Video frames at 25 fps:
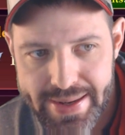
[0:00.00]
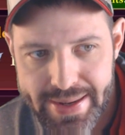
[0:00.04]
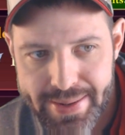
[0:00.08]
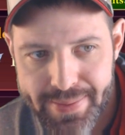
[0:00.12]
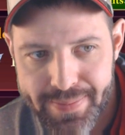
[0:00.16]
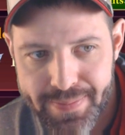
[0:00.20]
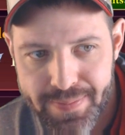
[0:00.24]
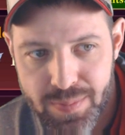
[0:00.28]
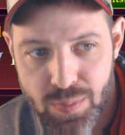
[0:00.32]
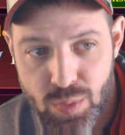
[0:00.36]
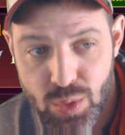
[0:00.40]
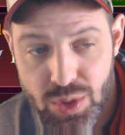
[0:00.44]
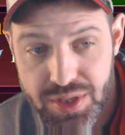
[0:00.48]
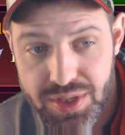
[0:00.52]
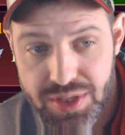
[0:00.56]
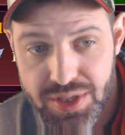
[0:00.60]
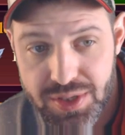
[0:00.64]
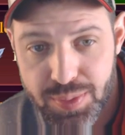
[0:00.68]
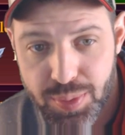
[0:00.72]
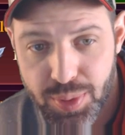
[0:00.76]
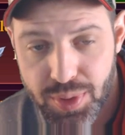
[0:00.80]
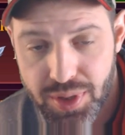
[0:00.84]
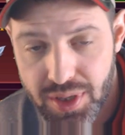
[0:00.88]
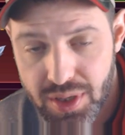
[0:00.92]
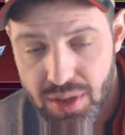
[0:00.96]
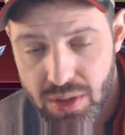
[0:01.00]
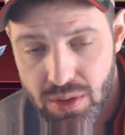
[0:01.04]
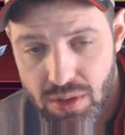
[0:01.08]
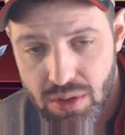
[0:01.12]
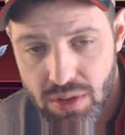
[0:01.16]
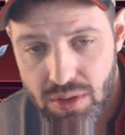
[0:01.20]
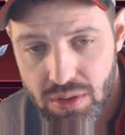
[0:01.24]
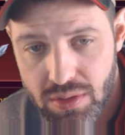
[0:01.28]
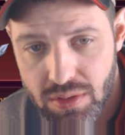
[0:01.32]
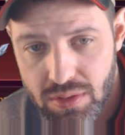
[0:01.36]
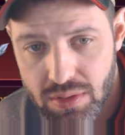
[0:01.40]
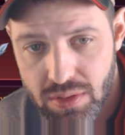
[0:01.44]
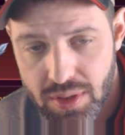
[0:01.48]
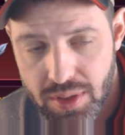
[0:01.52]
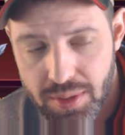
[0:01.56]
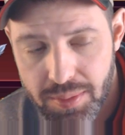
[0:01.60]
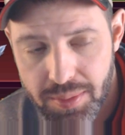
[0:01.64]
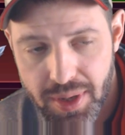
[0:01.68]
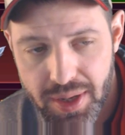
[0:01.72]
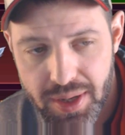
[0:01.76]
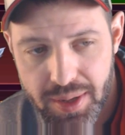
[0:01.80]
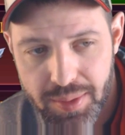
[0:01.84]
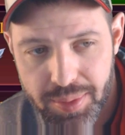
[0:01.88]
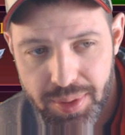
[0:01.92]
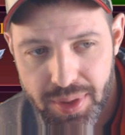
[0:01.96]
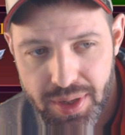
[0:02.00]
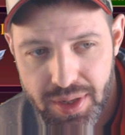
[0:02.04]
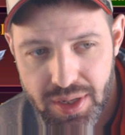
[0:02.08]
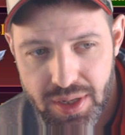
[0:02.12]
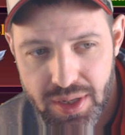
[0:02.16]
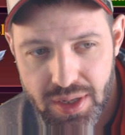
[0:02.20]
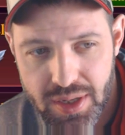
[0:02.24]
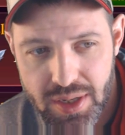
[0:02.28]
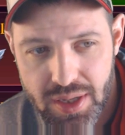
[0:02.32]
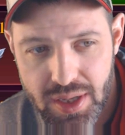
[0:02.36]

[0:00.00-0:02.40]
which is pretty cool in my opinion.